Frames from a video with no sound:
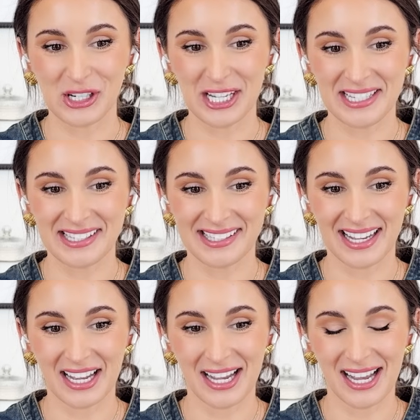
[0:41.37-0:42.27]
is
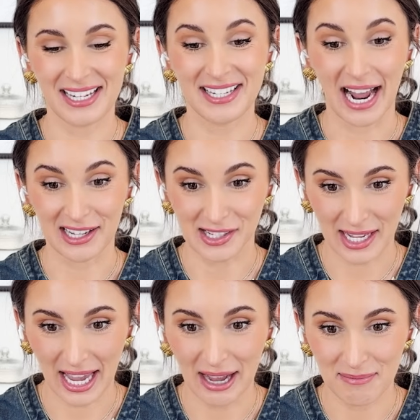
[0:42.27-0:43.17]
a Dex
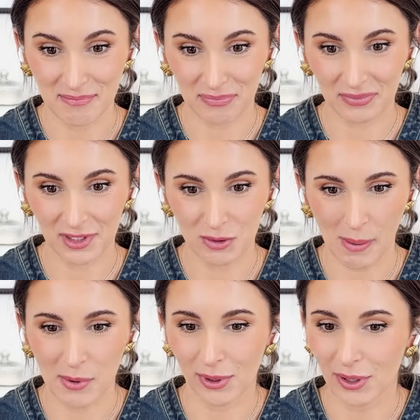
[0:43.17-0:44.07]
cam. You
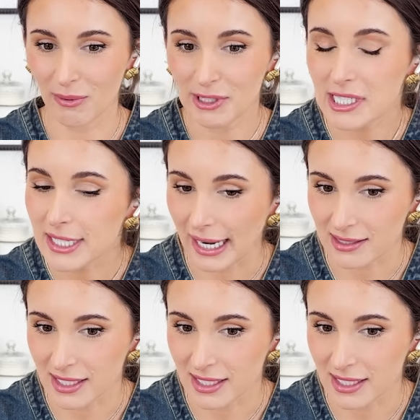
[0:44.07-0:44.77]
might be wondering, what's a Dex